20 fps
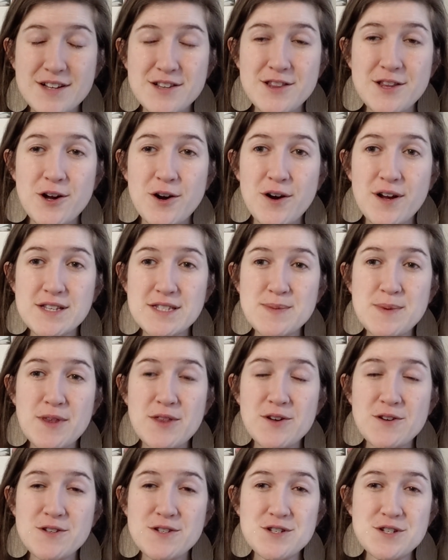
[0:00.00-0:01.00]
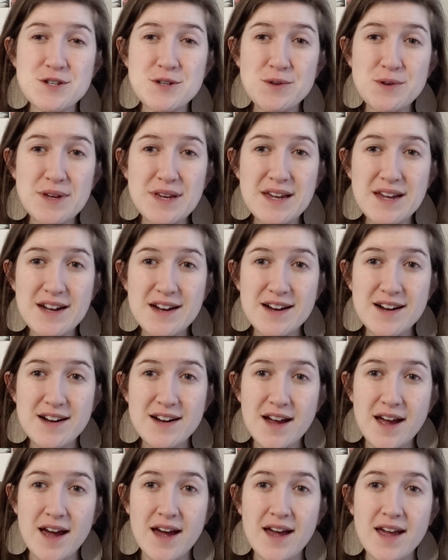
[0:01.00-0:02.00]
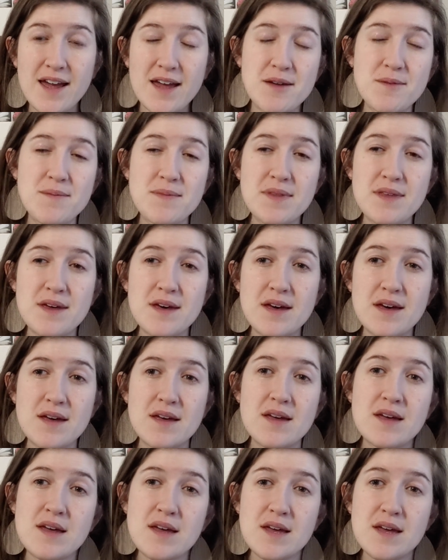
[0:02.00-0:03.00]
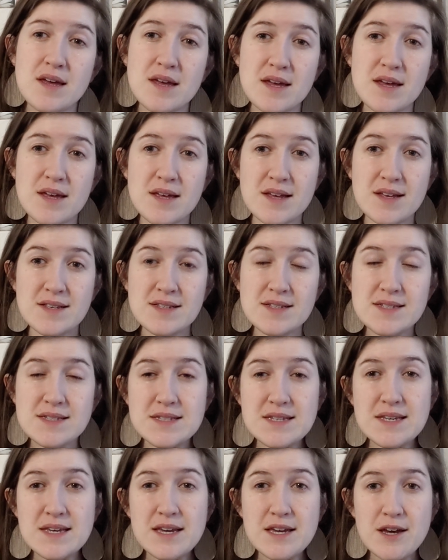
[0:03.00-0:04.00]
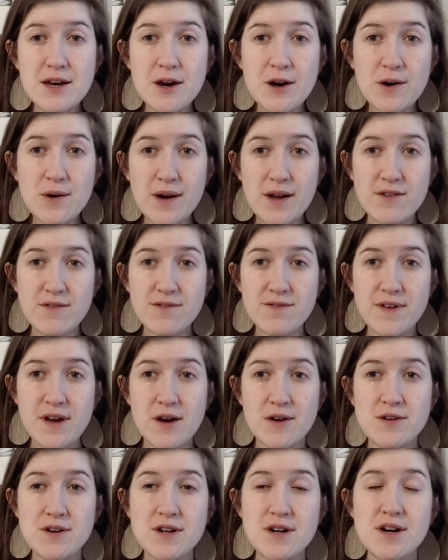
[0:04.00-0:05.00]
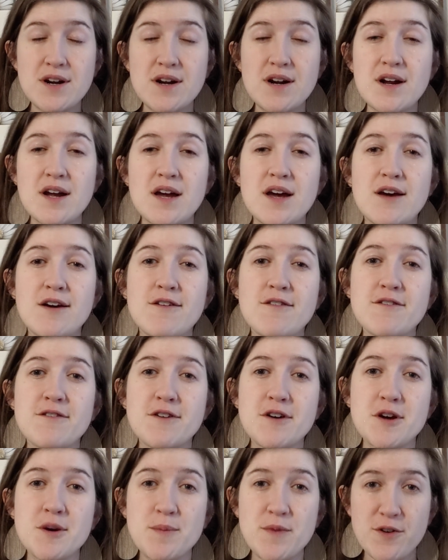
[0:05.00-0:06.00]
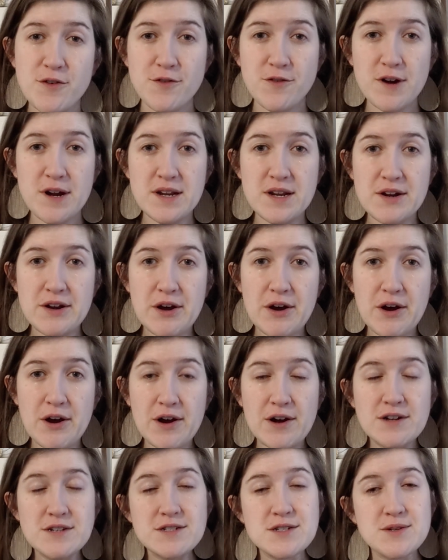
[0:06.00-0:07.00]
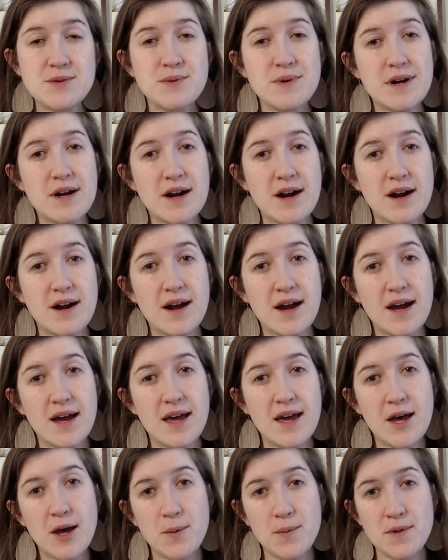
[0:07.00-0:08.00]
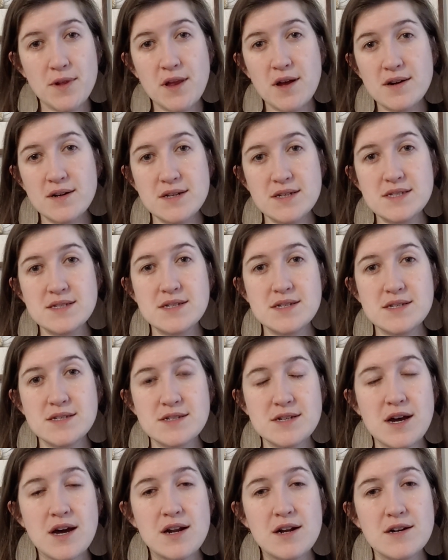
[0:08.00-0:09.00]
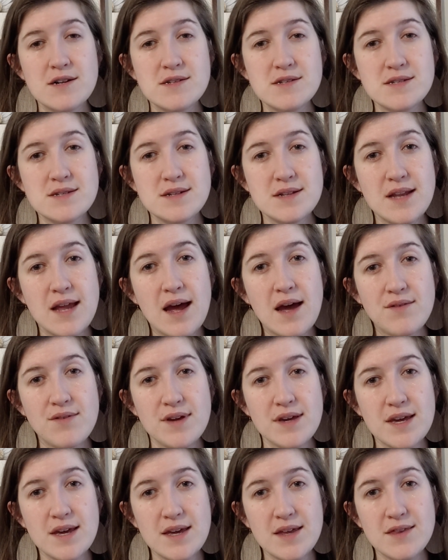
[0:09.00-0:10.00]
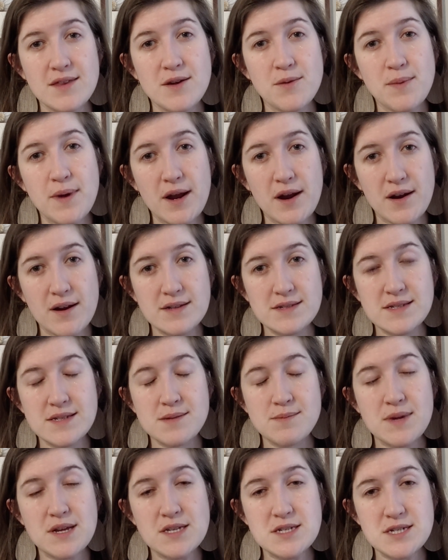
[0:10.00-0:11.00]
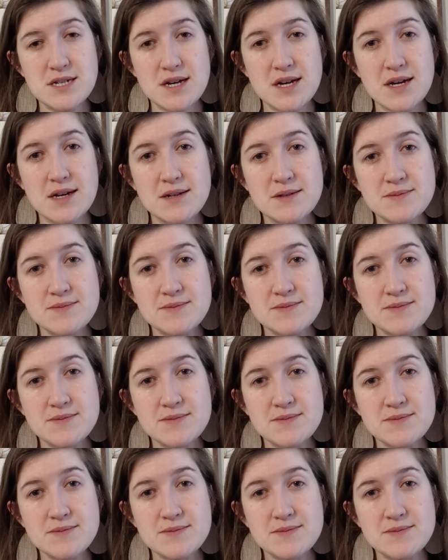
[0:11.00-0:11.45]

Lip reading: Smothers-Chu here. I am the CEO and founder of Befriended Heart, where I help long distance daughters navigate their parents' dementia.